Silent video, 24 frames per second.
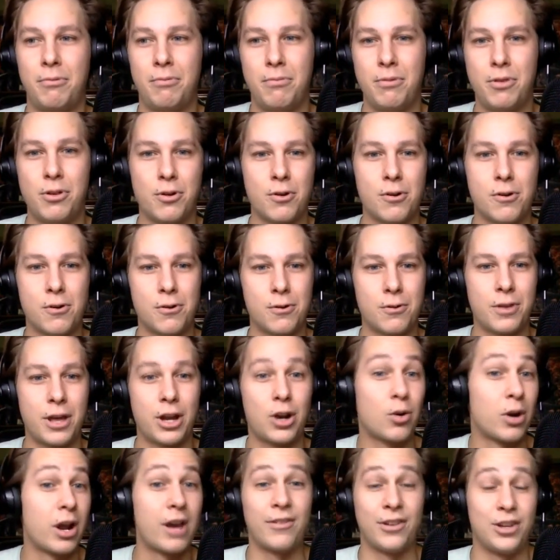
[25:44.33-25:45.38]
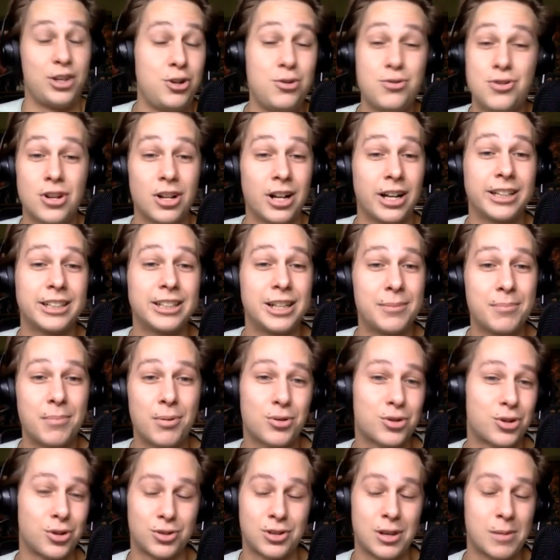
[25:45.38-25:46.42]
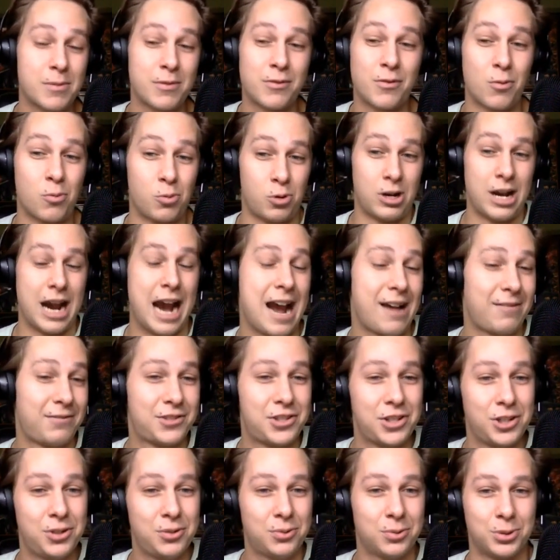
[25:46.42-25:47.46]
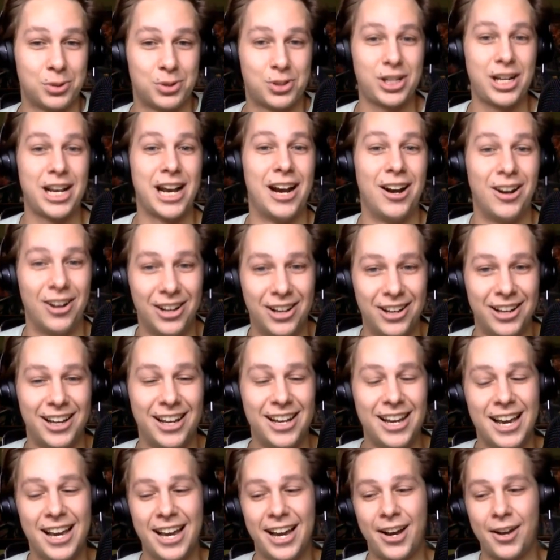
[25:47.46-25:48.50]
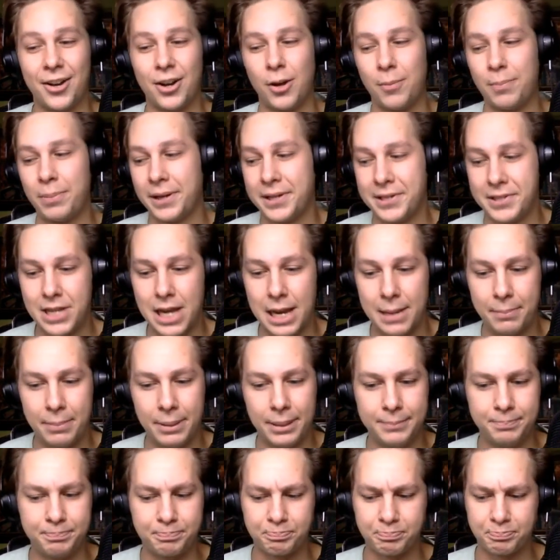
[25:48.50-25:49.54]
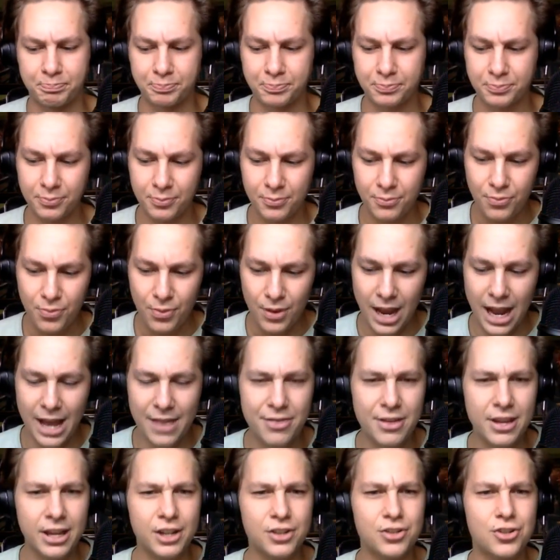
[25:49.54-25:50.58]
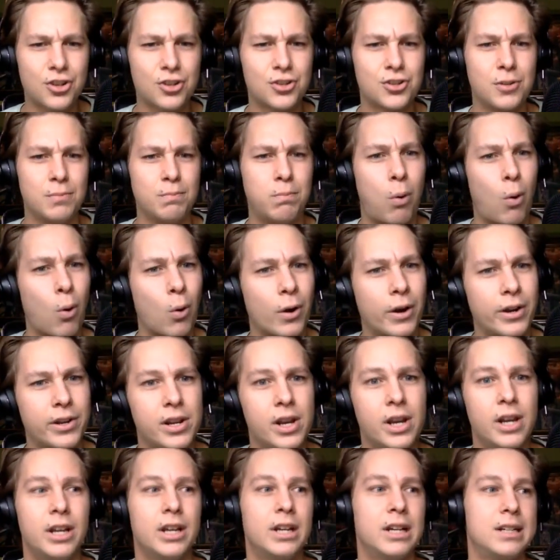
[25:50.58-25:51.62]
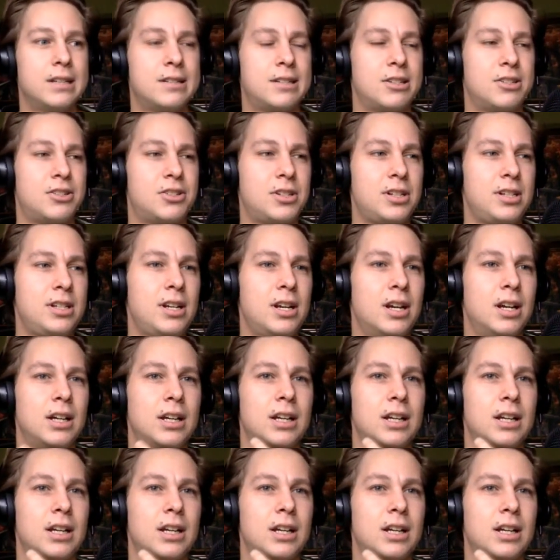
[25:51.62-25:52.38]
they don't have a huge lot of numbers, so some of them will have to. We'll see how it all plays out, but I think it's just important to see